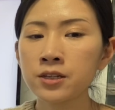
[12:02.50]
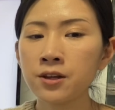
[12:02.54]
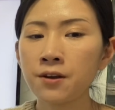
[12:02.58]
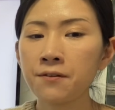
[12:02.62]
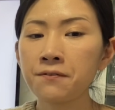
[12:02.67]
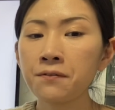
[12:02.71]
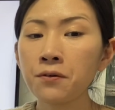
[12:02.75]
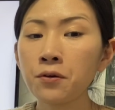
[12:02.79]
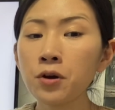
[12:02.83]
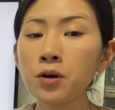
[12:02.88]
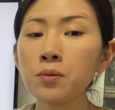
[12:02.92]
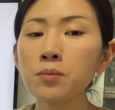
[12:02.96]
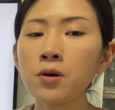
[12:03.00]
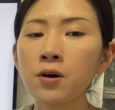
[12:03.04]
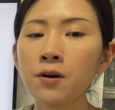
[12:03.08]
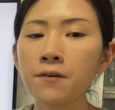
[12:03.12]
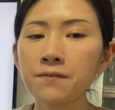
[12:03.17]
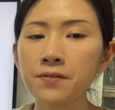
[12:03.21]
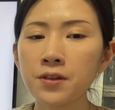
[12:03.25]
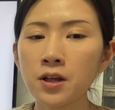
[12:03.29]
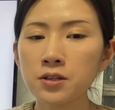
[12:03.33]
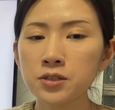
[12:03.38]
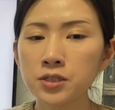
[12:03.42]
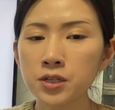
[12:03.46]
the form of
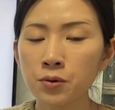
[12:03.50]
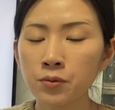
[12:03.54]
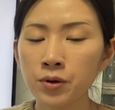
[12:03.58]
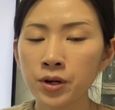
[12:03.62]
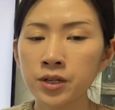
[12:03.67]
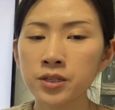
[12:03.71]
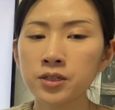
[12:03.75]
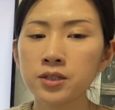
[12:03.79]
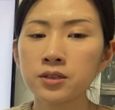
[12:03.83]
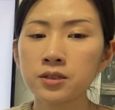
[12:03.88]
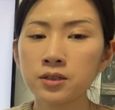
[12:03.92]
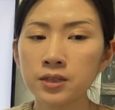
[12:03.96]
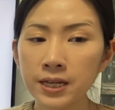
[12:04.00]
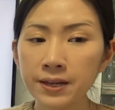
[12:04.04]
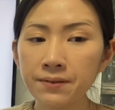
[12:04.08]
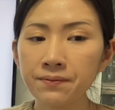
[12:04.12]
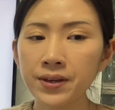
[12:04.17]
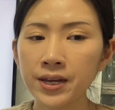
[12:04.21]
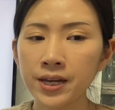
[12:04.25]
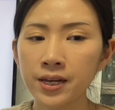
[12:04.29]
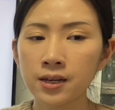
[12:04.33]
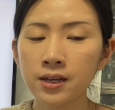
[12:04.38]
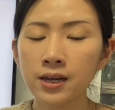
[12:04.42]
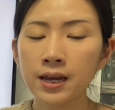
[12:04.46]
the gerund
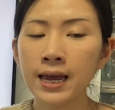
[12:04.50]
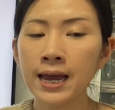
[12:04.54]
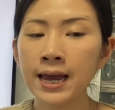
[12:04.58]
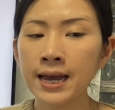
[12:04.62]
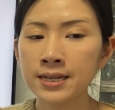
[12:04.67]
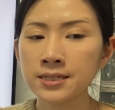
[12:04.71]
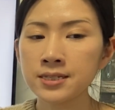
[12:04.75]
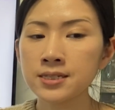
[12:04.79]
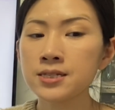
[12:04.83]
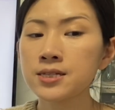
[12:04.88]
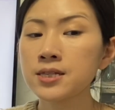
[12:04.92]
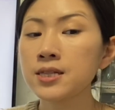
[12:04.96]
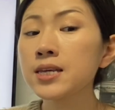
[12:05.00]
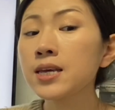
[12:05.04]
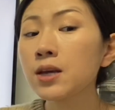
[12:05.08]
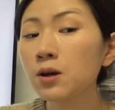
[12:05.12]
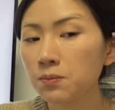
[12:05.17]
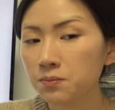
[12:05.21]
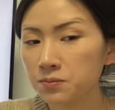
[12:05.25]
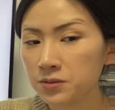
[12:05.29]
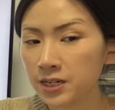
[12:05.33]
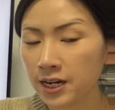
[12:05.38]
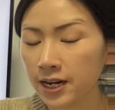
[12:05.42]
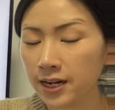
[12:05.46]
living as the
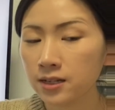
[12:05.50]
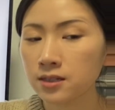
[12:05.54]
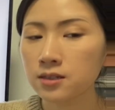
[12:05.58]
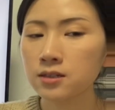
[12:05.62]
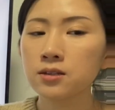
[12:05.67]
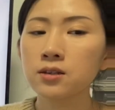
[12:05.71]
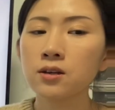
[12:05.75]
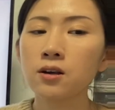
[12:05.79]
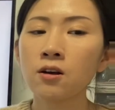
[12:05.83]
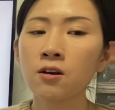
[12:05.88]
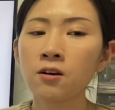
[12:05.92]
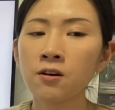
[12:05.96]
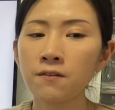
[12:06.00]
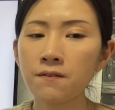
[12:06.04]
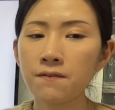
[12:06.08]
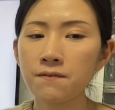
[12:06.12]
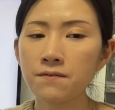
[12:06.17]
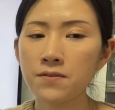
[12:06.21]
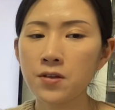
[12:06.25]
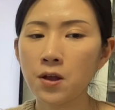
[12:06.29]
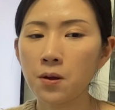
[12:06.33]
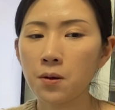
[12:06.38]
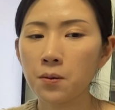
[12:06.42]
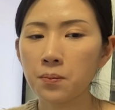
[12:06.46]
object of
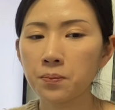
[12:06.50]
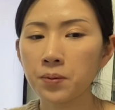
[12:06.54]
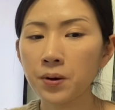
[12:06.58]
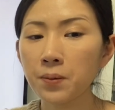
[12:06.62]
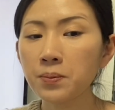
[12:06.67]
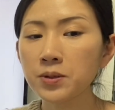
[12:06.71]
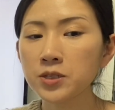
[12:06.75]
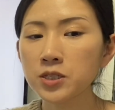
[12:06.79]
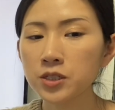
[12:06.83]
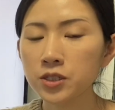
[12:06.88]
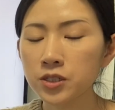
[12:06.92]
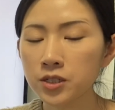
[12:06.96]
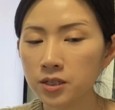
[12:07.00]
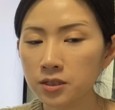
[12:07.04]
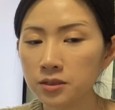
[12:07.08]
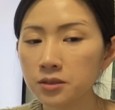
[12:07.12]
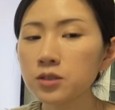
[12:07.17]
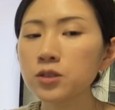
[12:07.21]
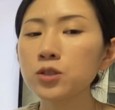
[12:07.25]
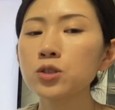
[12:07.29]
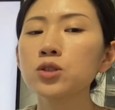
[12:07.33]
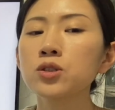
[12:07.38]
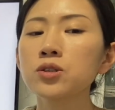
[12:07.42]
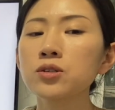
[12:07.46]
the
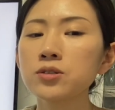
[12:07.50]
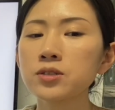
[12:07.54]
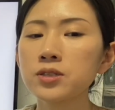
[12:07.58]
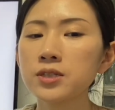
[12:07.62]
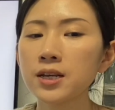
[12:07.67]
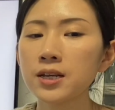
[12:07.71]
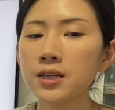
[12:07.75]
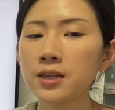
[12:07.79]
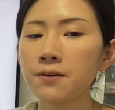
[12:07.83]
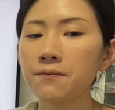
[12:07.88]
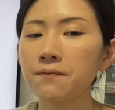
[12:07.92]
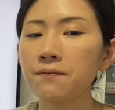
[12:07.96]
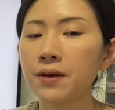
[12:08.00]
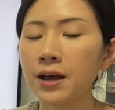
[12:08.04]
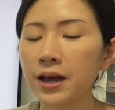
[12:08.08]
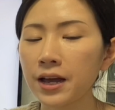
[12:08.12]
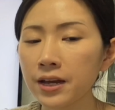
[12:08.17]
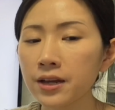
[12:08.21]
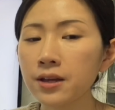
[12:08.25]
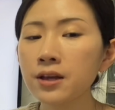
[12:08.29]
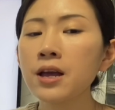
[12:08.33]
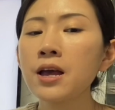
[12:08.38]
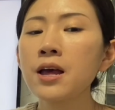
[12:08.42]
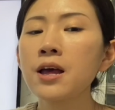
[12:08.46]
prepositions to signify
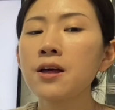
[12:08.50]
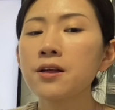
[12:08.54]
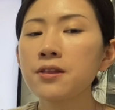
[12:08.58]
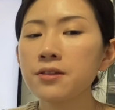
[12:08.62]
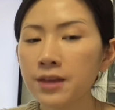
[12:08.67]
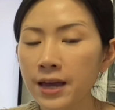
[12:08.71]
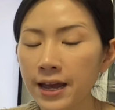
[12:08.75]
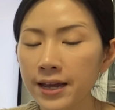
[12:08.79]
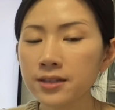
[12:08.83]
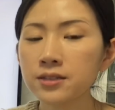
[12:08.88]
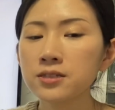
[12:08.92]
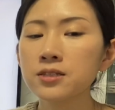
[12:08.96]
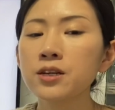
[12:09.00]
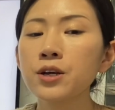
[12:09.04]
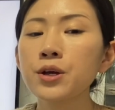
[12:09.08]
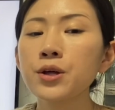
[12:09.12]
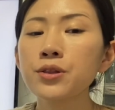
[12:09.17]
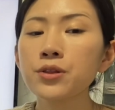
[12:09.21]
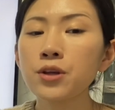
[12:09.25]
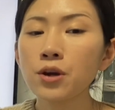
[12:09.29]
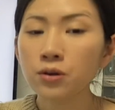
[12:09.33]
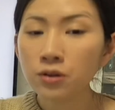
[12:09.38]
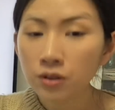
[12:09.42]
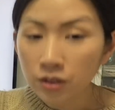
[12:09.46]
that
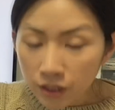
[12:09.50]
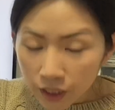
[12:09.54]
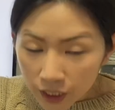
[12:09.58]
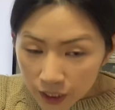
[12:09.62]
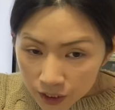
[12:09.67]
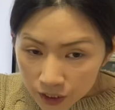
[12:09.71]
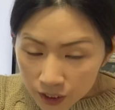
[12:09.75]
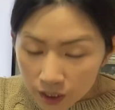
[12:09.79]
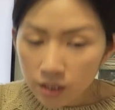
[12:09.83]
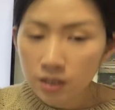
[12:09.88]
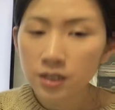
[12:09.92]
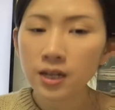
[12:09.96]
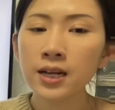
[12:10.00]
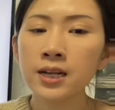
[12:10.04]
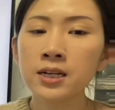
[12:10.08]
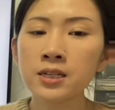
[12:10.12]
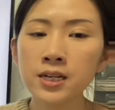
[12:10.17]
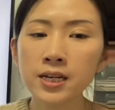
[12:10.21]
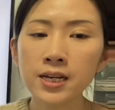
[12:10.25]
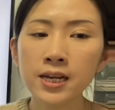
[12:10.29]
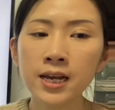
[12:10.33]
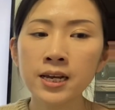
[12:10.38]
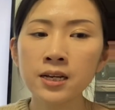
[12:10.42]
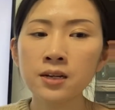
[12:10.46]
the condition
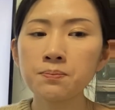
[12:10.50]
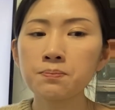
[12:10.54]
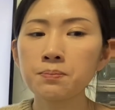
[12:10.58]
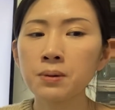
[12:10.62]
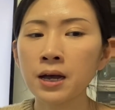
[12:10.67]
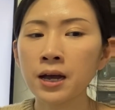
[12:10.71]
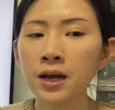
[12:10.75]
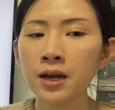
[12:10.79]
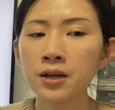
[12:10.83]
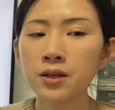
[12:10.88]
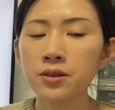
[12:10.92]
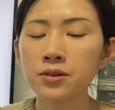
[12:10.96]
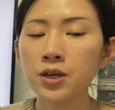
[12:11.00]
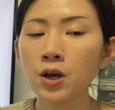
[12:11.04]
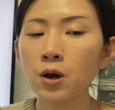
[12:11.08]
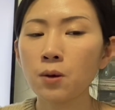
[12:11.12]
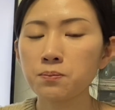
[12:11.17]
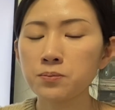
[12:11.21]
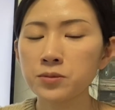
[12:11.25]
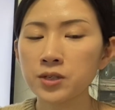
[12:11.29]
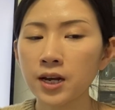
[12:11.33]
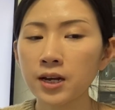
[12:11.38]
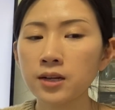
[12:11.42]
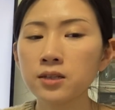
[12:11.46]
indicated by the
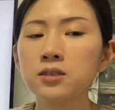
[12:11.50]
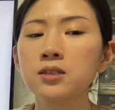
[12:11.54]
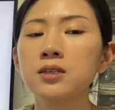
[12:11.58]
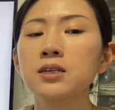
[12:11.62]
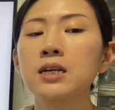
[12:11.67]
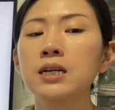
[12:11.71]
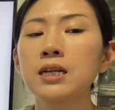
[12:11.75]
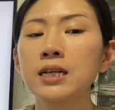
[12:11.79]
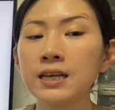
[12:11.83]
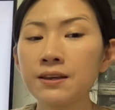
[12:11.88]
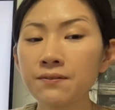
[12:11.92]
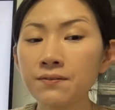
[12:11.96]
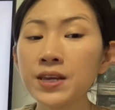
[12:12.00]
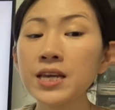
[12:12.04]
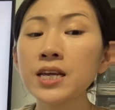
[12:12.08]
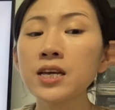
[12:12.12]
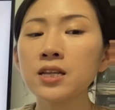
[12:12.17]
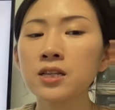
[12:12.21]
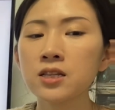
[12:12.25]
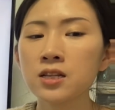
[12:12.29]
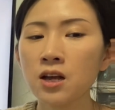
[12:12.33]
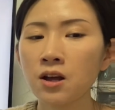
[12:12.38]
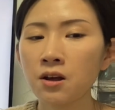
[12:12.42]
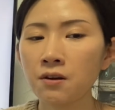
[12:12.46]
object living
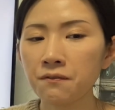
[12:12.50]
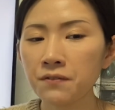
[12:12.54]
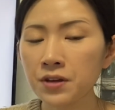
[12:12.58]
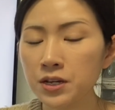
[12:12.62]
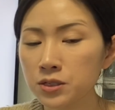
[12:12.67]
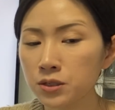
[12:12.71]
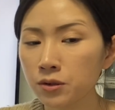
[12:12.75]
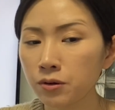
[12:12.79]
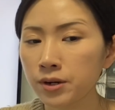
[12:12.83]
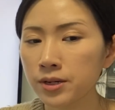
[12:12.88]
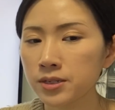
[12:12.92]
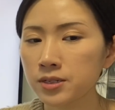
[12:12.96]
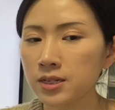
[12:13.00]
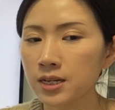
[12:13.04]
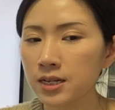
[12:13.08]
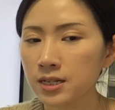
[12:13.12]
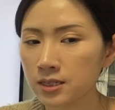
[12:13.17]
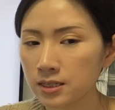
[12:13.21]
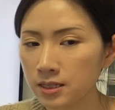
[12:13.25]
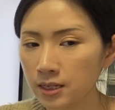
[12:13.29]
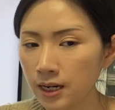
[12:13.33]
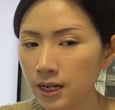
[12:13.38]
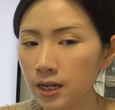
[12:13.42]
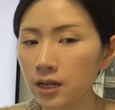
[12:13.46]
in the futuristic
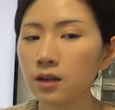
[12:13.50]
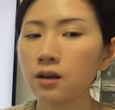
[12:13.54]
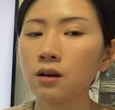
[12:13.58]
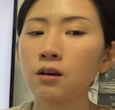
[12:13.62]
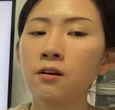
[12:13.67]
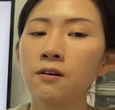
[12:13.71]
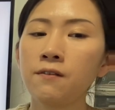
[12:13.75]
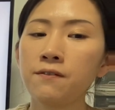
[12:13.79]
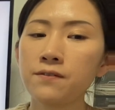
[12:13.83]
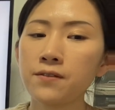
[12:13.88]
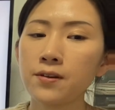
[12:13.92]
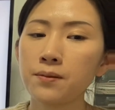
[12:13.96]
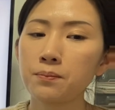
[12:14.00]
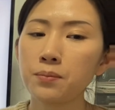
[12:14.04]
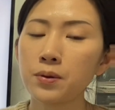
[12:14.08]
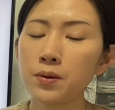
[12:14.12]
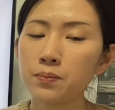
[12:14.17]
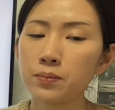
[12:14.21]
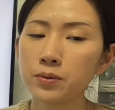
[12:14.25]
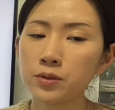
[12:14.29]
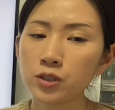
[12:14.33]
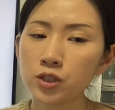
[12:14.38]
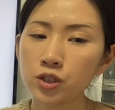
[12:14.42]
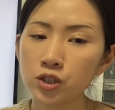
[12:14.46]
city of the
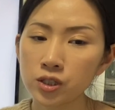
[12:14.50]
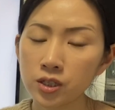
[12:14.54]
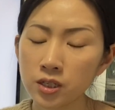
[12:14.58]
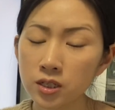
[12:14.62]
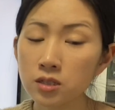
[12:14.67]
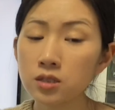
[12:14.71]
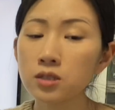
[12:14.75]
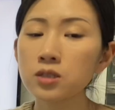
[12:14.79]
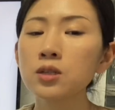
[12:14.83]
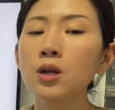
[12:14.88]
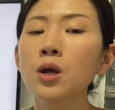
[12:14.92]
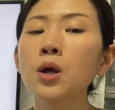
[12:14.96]
prepositions